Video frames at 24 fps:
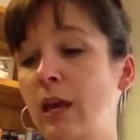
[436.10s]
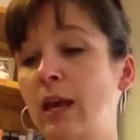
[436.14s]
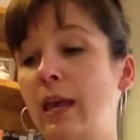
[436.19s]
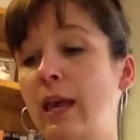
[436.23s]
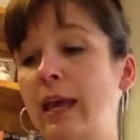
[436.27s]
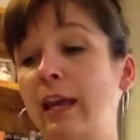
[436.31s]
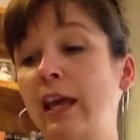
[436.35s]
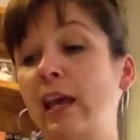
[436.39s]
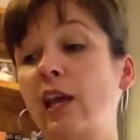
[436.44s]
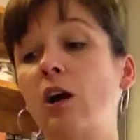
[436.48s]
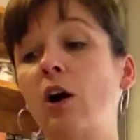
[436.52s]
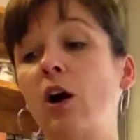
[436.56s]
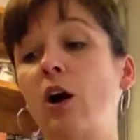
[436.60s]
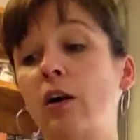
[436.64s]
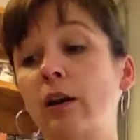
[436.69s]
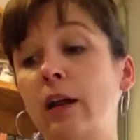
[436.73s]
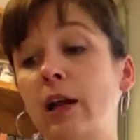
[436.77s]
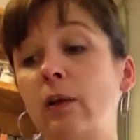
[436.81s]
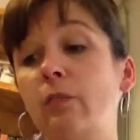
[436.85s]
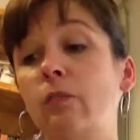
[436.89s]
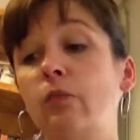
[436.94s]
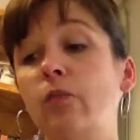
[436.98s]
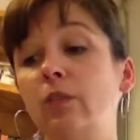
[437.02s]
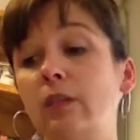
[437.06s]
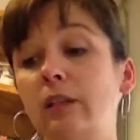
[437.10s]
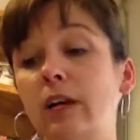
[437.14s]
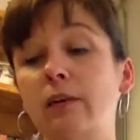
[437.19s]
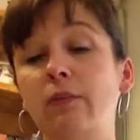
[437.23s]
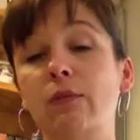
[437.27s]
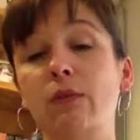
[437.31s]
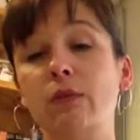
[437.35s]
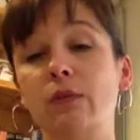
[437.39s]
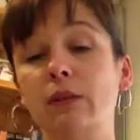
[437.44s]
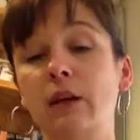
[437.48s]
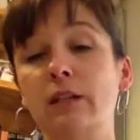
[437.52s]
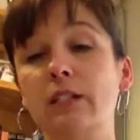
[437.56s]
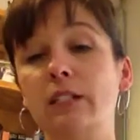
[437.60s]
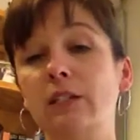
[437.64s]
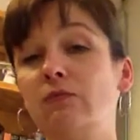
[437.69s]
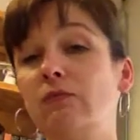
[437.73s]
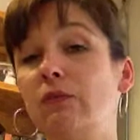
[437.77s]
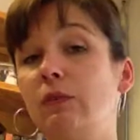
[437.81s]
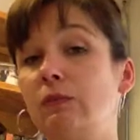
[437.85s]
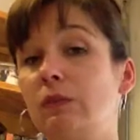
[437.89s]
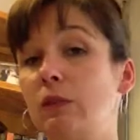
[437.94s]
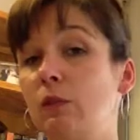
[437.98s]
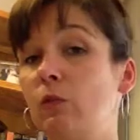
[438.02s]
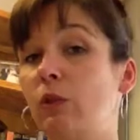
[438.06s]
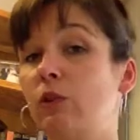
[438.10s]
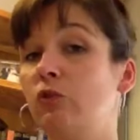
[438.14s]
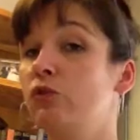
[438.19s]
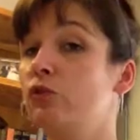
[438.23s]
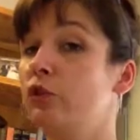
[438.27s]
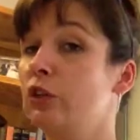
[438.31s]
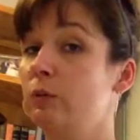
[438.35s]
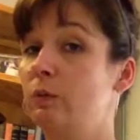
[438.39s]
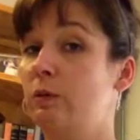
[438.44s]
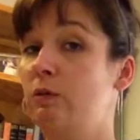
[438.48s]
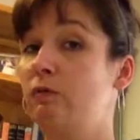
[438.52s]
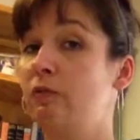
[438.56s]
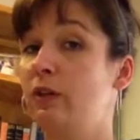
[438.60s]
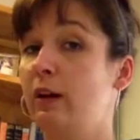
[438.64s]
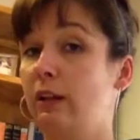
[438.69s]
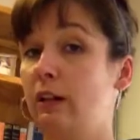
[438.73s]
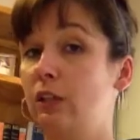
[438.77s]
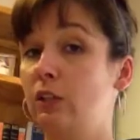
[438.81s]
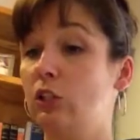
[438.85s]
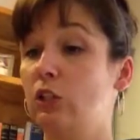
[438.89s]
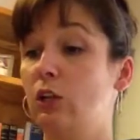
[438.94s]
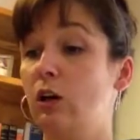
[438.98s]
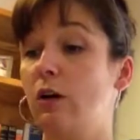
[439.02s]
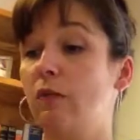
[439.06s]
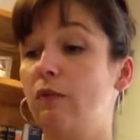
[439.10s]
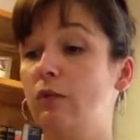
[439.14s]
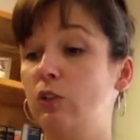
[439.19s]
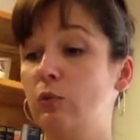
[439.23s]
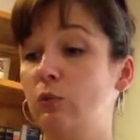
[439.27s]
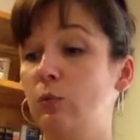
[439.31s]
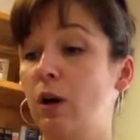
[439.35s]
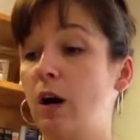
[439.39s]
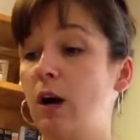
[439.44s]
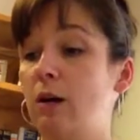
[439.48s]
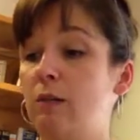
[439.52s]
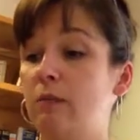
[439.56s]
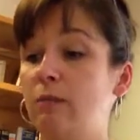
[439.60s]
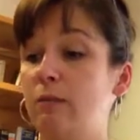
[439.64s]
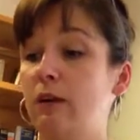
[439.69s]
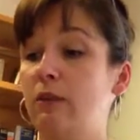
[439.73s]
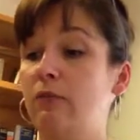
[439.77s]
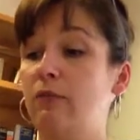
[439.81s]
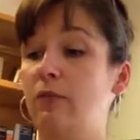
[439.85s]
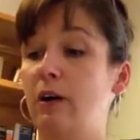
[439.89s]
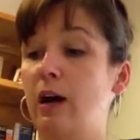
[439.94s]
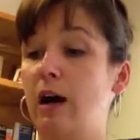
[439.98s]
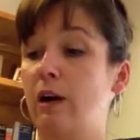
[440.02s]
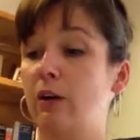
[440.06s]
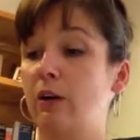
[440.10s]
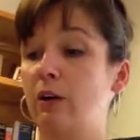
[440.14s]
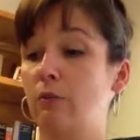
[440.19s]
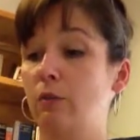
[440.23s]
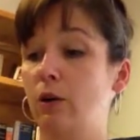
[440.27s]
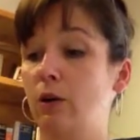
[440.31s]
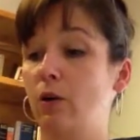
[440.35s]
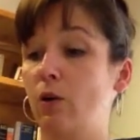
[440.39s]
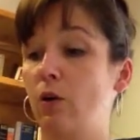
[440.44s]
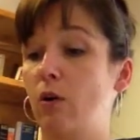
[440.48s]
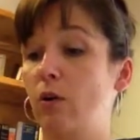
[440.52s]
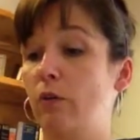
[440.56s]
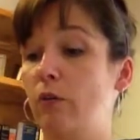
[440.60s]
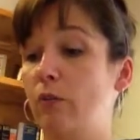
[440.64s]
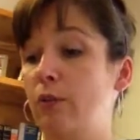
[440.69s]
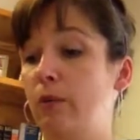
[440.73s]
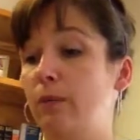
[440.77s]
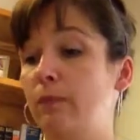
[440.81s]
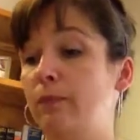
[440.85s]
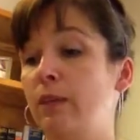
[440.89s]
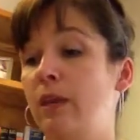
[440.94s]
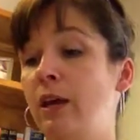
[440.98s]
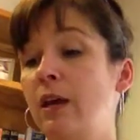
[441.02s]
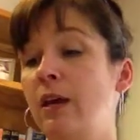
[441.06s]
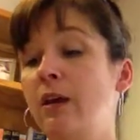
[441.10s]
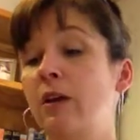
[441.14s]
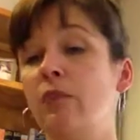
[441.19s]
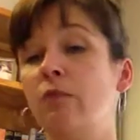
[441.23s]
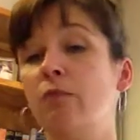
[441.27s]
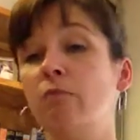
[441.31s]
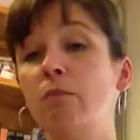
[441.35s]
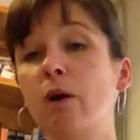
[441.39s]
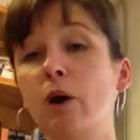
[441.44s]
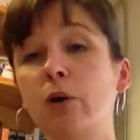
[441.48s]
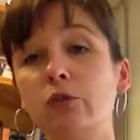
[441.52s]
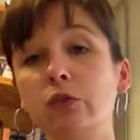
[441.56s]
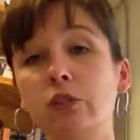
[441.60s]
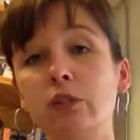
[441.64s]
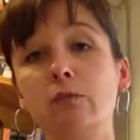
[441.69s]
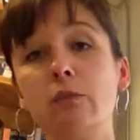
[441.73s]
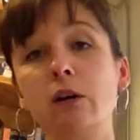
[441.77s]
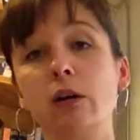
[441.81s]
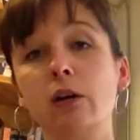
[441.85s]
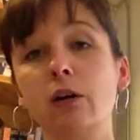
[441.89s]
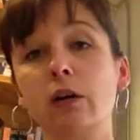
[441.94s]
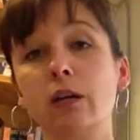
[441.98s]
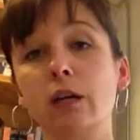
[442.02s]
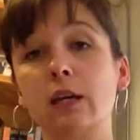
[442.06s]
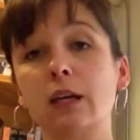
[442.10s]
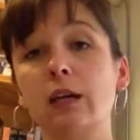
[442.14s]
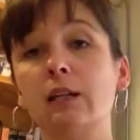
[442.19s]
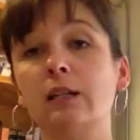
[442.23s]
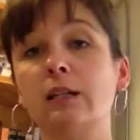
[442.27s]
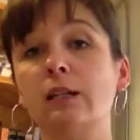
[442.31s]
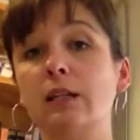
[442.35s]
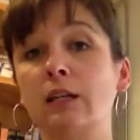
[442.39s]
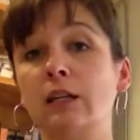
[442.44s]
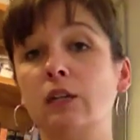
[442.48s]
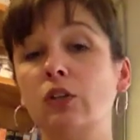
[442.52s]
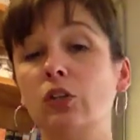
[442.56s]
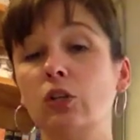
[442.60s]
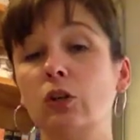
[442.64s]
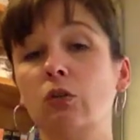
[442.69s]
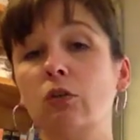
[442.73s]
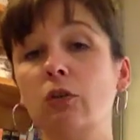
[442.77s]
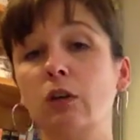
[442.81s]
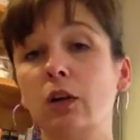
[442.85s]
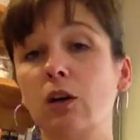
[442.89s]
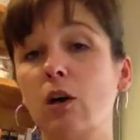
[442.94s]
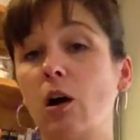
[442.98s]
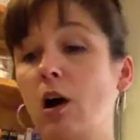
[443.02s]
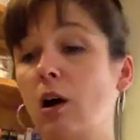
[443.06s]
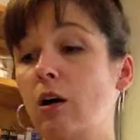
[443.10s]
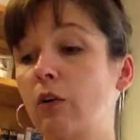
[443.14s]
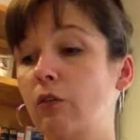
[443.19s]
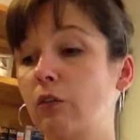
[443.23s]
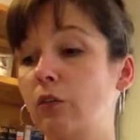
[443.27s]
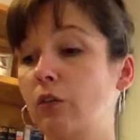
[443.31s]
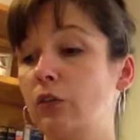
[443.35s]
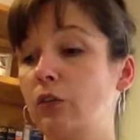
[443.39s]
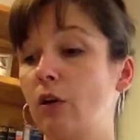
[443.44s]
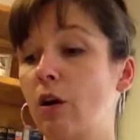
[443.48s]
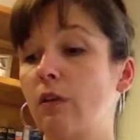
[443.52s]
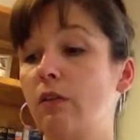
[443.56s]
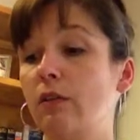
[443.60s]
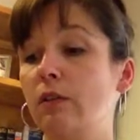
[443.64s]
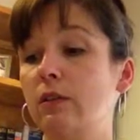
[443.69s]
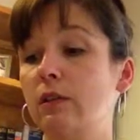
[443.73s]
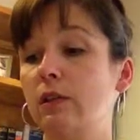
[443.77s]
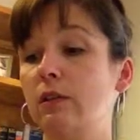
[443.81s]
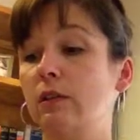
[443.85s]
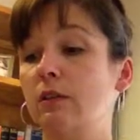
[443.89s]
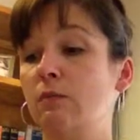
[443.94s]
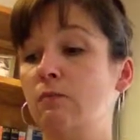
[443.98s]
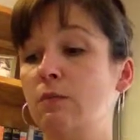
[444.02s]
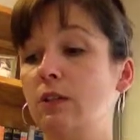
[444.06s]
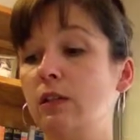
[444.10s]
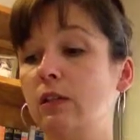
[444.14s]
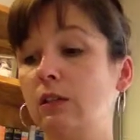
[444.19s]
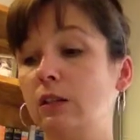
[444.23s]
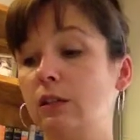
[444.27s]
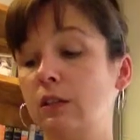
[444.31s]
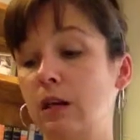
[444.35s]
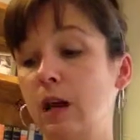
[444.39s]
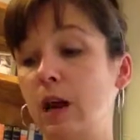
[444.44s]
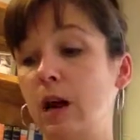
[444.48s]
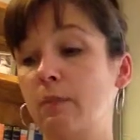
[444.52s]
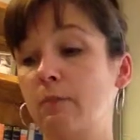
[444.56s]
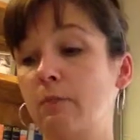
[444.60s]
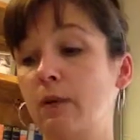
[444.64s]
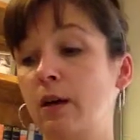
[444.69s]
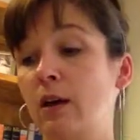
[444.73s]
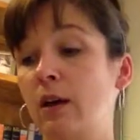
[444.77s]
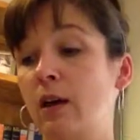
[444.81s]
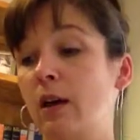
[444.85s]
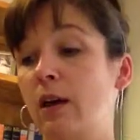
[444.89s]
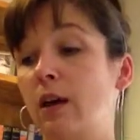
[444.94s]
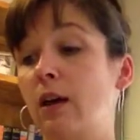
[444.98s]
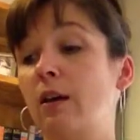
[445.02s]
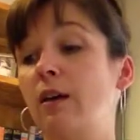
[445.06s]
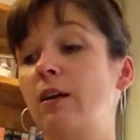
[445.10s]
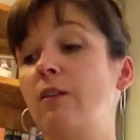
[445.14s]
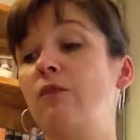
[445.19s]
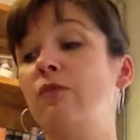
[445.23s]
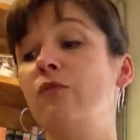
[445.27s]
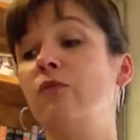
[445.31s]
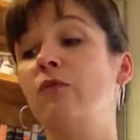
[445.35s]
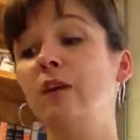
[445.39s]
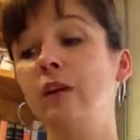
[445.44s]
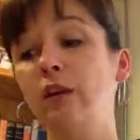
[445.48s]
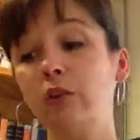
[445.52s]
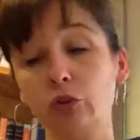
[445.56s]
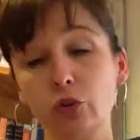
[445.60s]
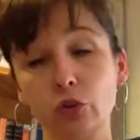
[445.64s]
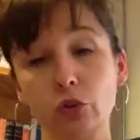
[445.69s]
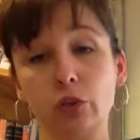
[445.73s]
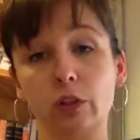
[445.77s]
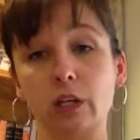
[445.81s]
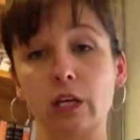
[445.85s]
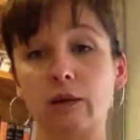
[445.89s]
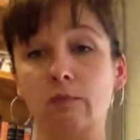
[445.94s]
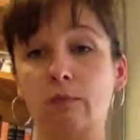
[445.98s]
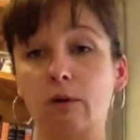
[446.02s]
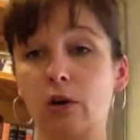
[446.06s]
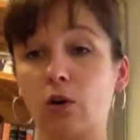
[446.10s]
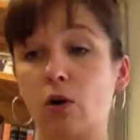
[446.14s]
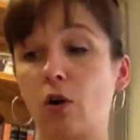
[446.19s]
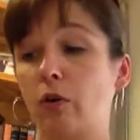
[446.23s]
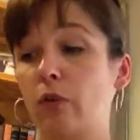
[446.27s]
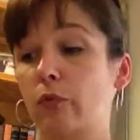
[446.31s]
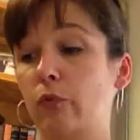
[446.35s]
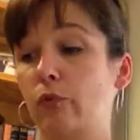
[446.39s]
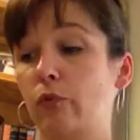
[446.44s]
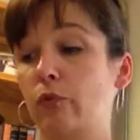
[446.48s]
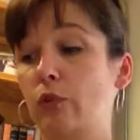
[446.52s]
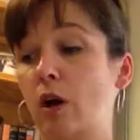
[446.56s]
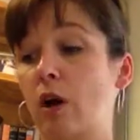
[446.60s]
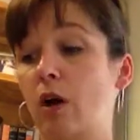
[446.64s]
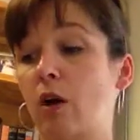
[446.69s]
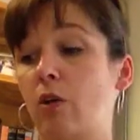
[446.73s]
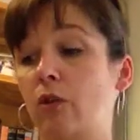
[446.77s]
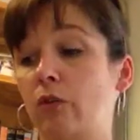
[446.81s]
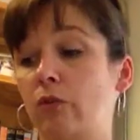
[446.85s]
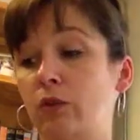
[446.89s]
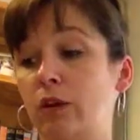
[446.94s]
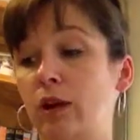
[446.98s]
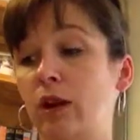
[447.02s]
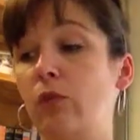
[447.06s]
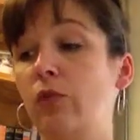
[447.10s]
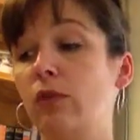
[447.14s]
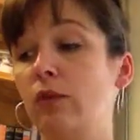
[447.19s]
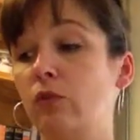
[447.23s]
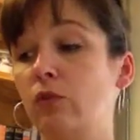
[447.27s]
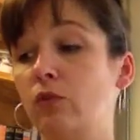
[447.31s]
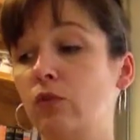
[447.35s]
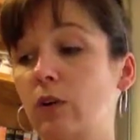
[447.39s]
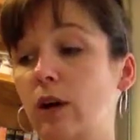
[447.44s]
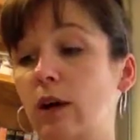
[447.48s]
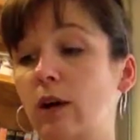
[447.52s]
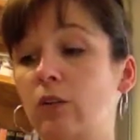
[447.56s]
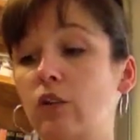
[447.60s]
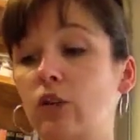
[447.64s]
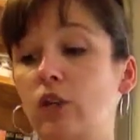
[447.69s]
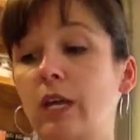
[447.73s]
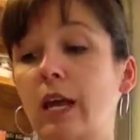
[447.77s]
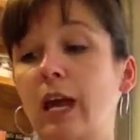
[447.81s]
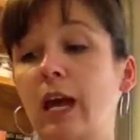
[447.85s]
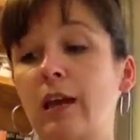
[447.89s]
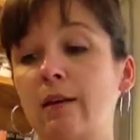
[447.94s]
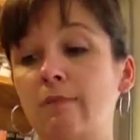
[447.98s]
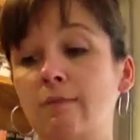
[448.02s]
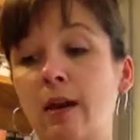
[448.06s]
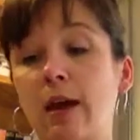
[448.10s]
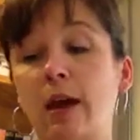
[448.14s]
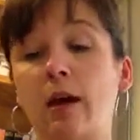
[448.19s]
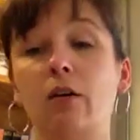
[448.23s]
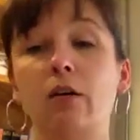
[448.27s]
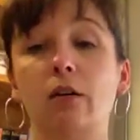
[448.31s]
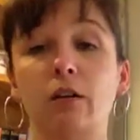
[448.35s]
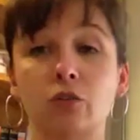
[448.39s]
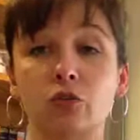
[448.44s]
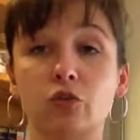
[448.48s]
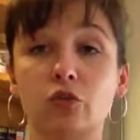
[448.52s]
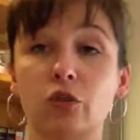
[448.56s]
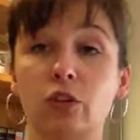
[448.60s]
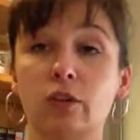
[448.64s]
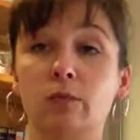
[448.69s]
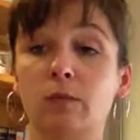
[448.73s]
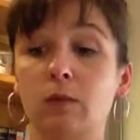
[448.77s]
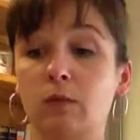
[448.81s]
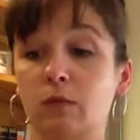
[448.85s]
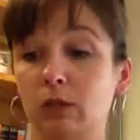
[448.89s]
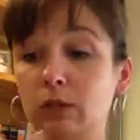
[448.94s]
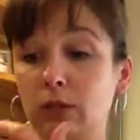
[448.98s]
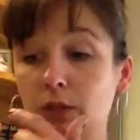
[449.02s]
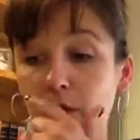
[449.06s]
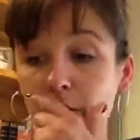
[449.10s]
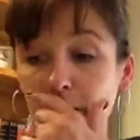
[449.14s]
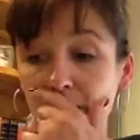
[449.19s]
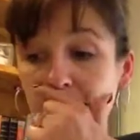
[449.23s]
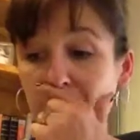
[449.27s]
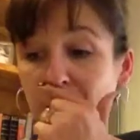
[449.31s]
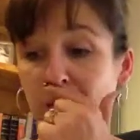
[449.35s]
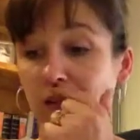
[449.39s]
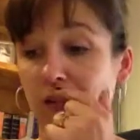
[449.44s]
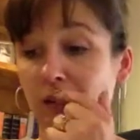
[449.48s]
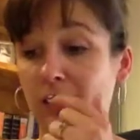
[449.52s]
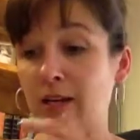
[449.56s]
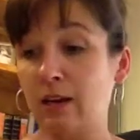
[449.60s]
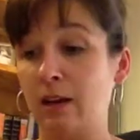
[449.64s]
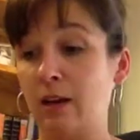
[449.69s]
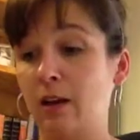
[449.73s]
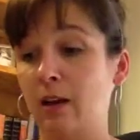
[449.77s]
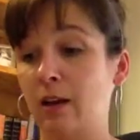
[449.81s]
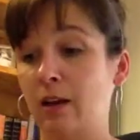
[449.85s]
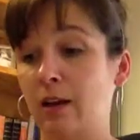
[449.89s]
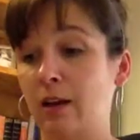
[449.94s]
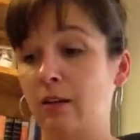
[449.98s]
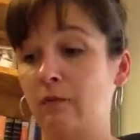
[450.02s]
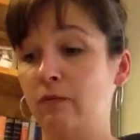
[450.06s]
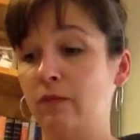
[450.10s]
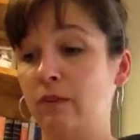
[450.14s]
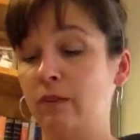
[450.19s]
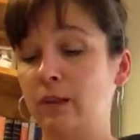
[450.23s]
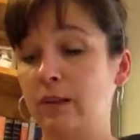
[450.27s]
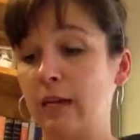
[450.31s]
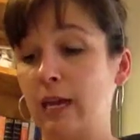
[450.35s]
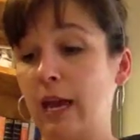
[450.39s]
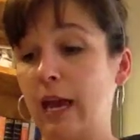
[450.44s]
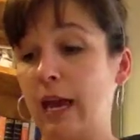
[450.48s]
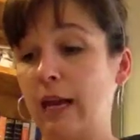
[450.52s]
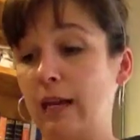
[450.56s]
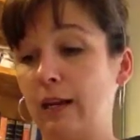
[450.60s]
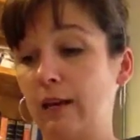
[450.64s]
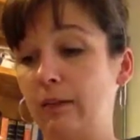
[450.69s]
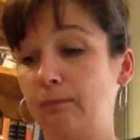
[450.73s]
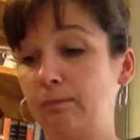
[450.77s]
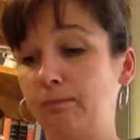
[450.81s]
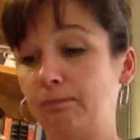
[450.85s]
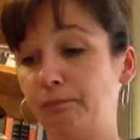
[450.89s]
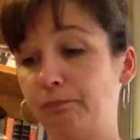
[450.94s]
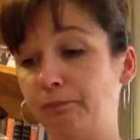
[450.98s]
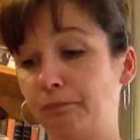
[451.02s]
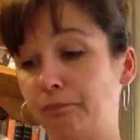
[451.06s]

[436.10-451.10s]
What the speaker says: And on April 11th, 1951, Truman finally solved this problem by firing MacArthur. Most Americans, and certainly Congress, saw this as a misstep. Eventually, MacArthur's all-or-nothing strategy came out, and Truman was ultimately vindicated.